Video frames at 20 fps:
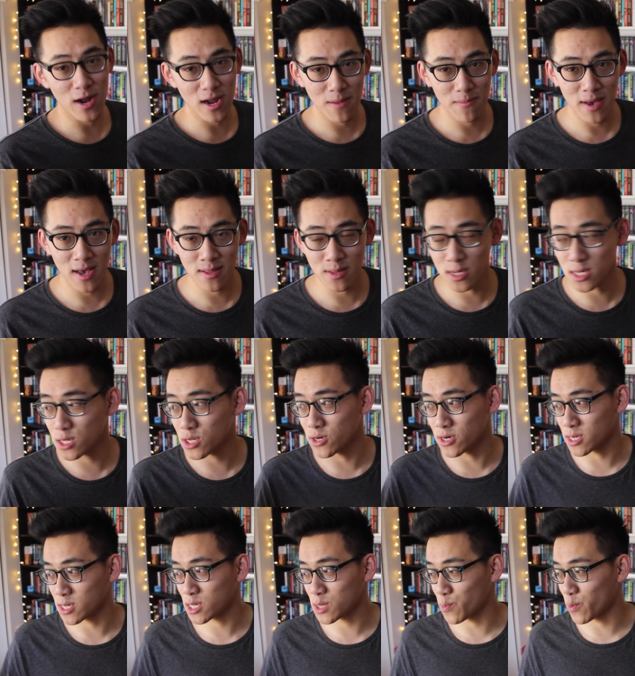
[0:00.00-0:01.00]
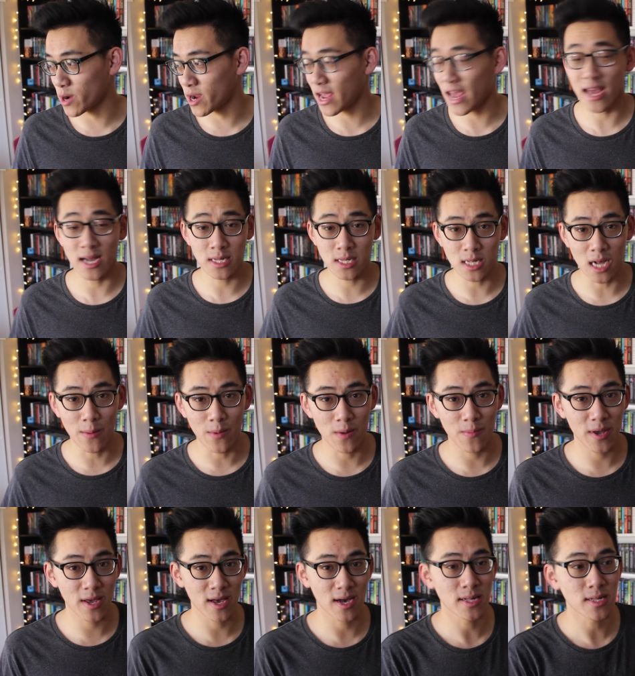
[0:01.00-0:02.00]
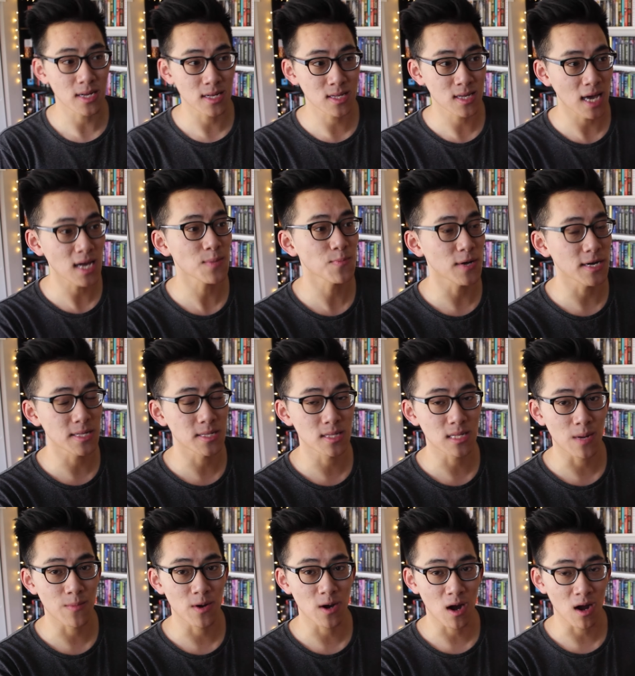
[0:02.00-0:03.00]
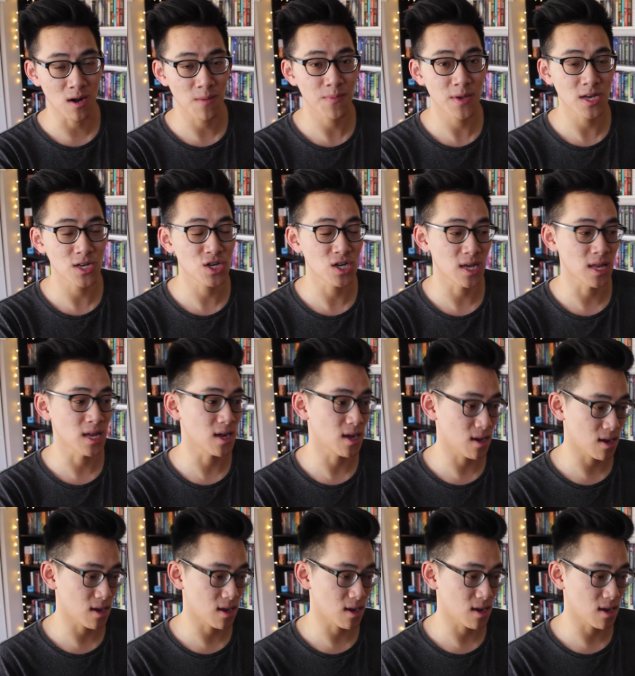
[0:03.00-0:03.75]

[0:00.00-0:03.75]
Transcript: I recommend this during spring and summer because it takes place in summer on a beach in